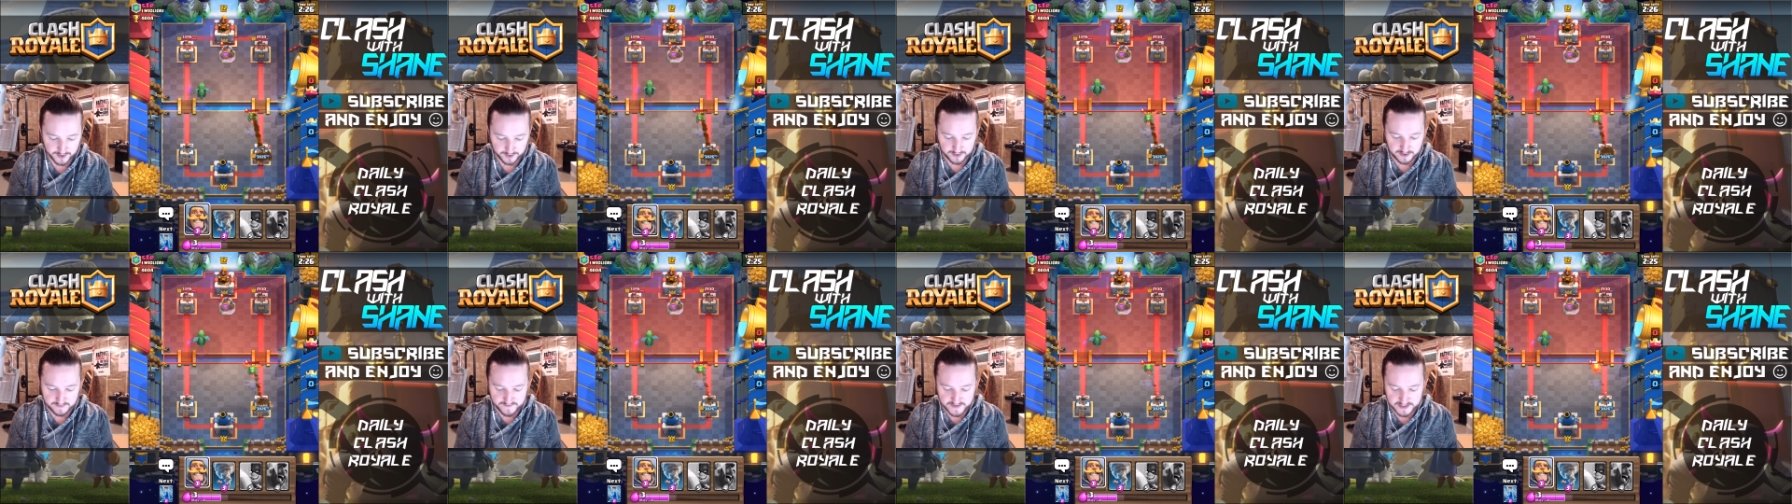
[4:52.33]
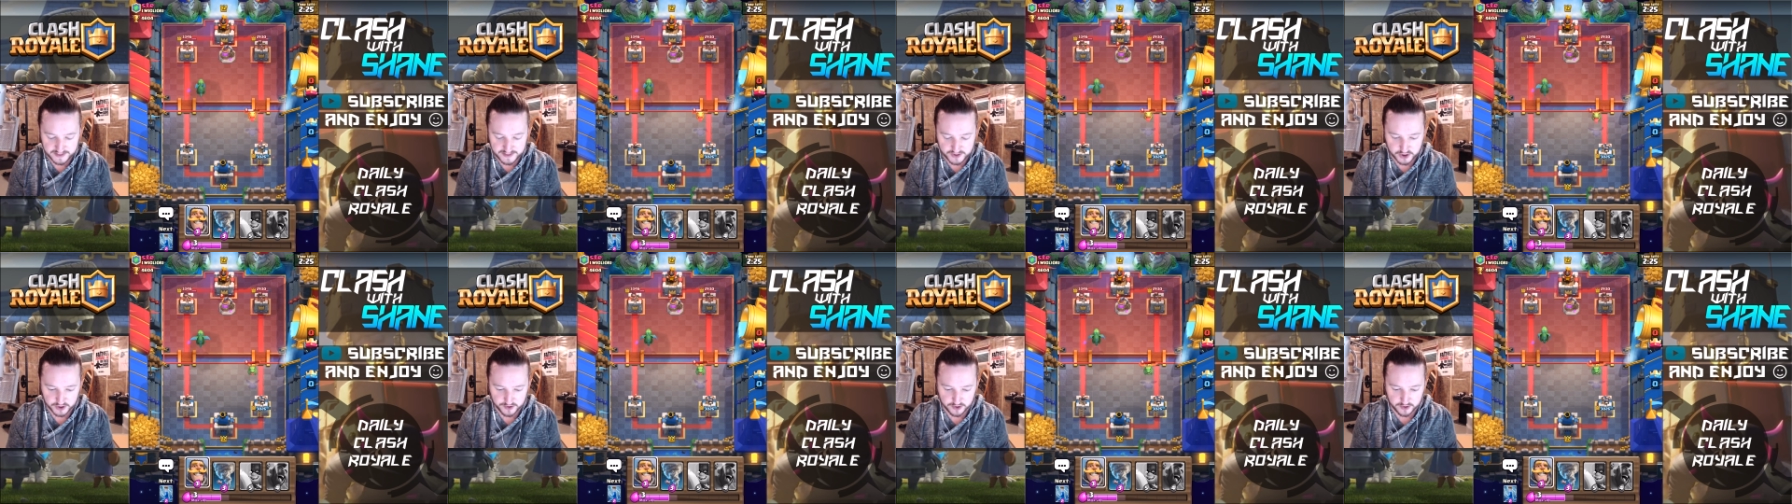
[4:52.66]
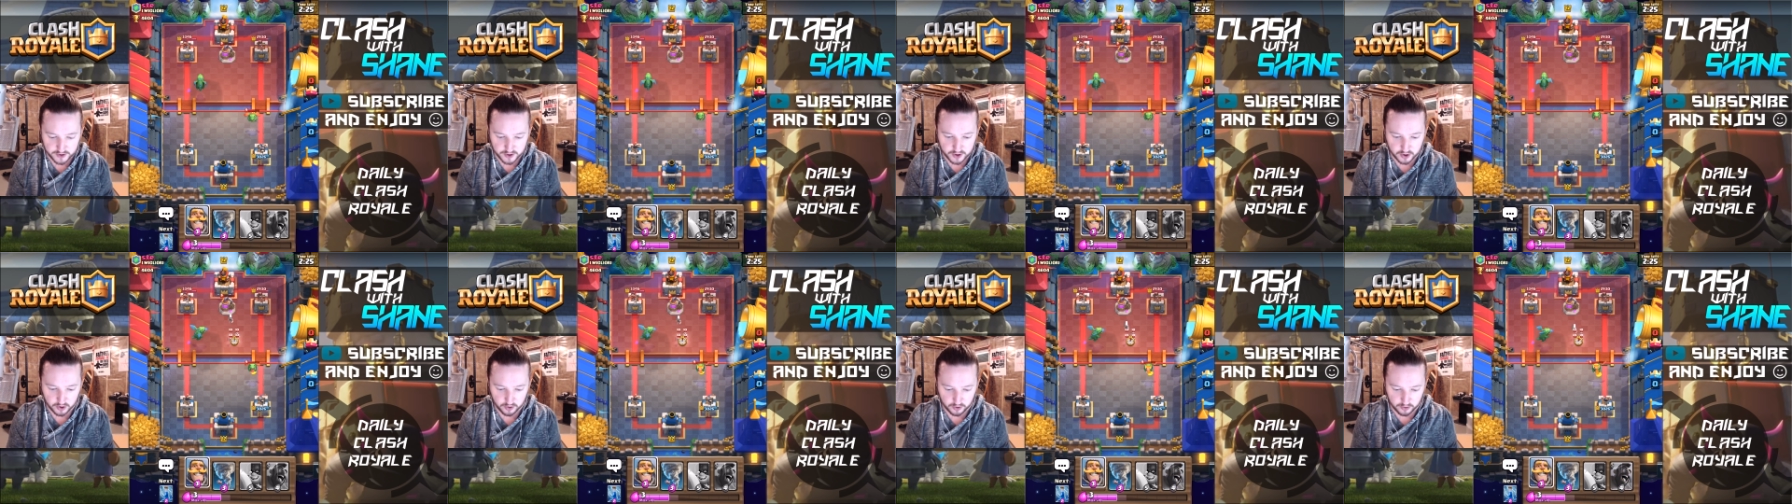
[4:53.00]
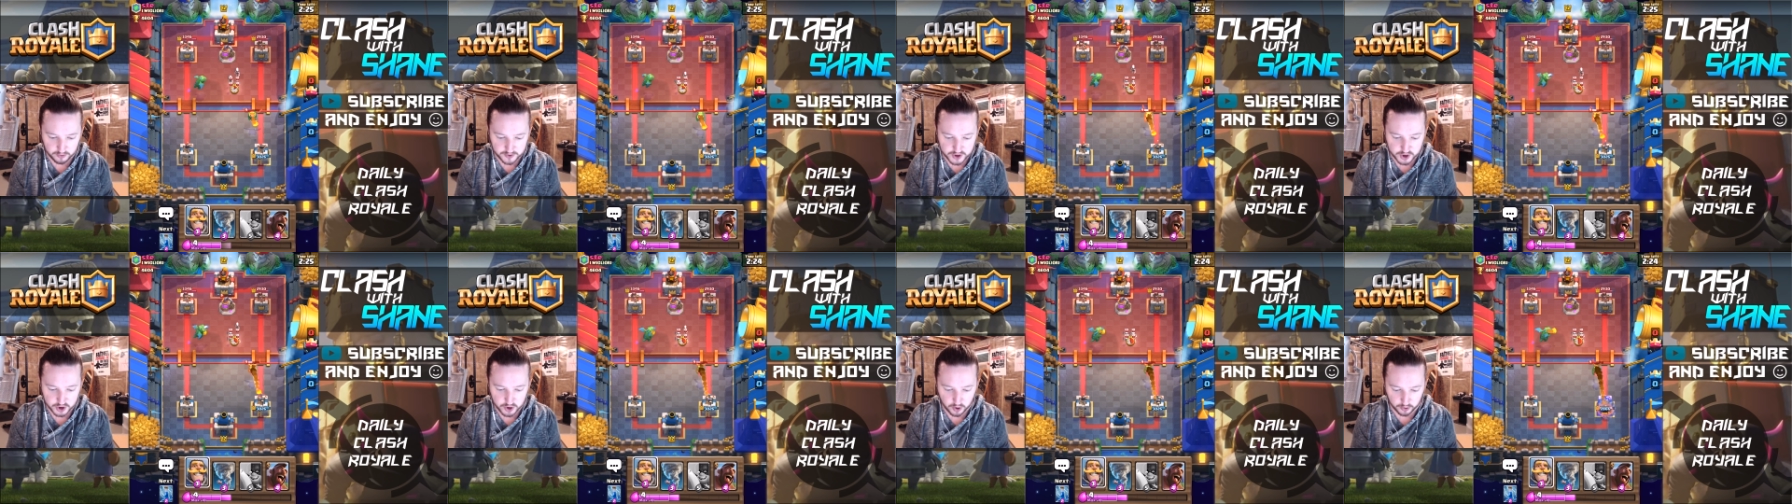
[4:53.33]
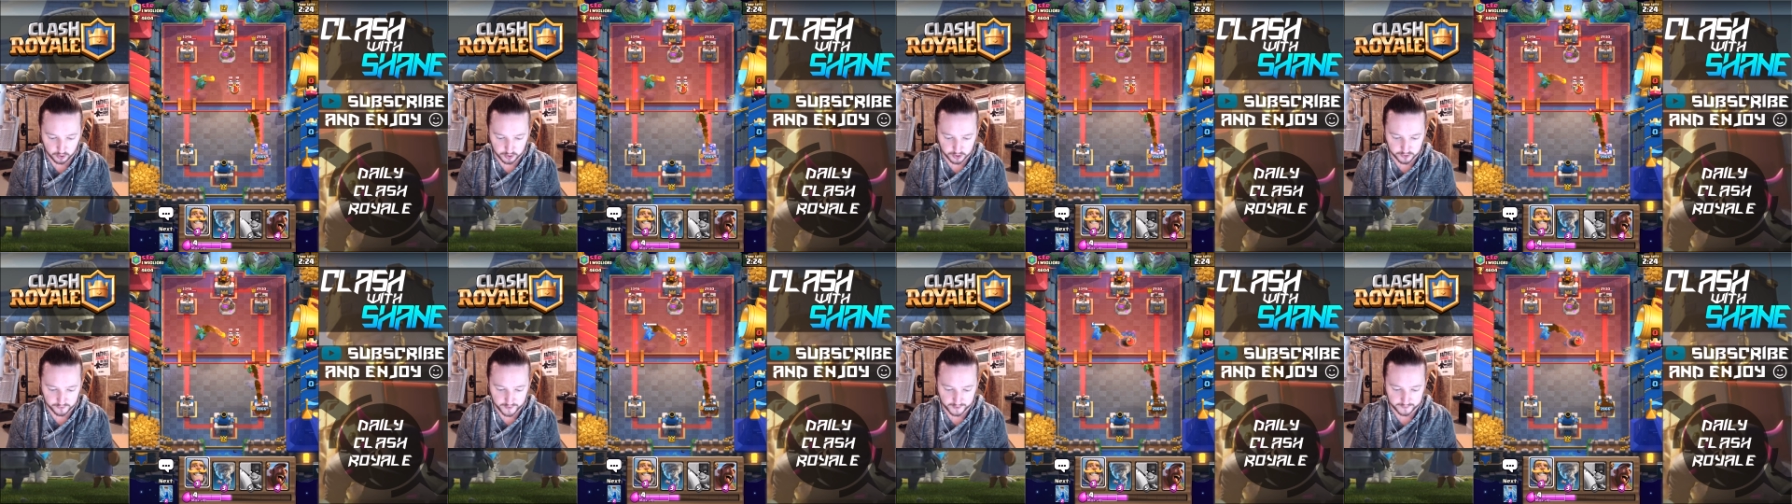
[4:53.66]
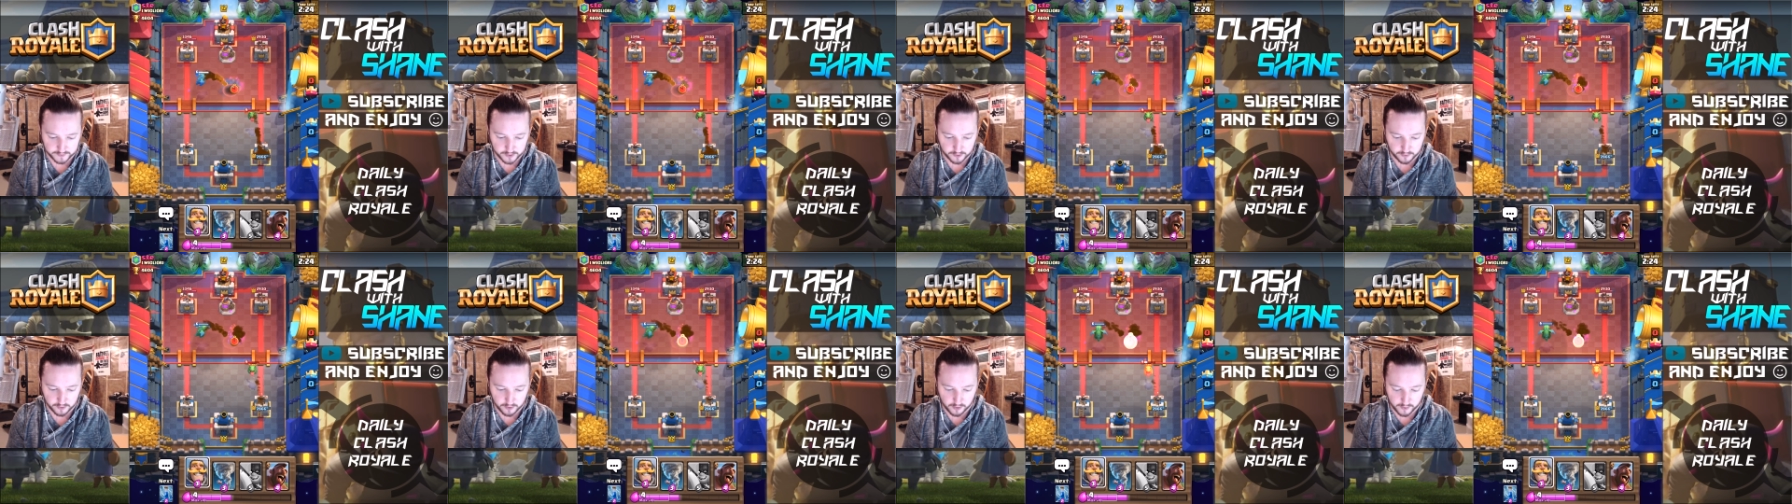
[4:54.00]
giving each other the cold shoulder right
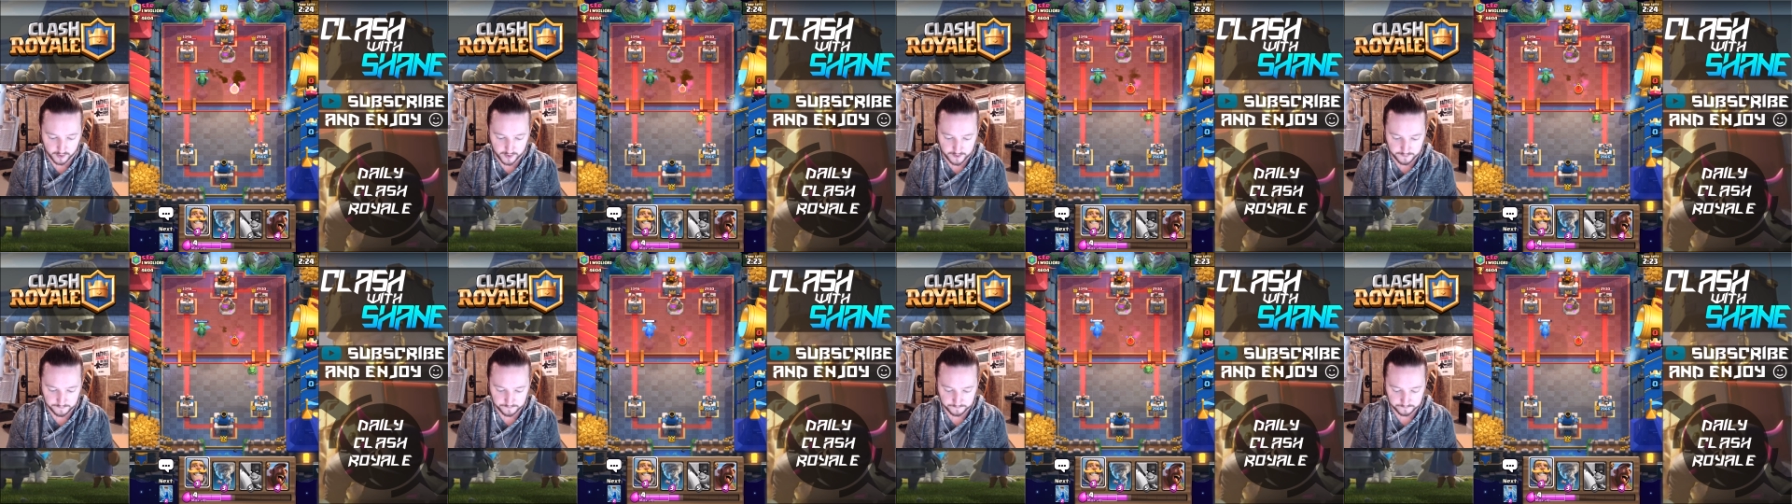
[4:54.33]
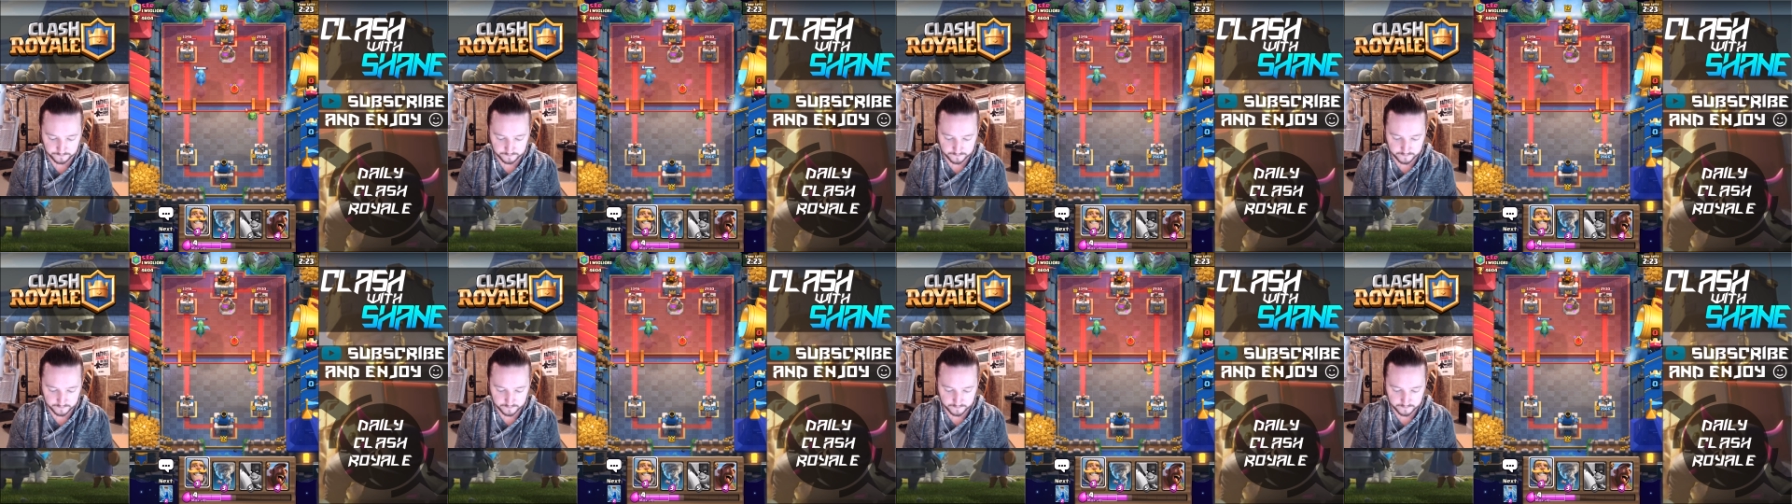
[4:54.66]
there, though, eh?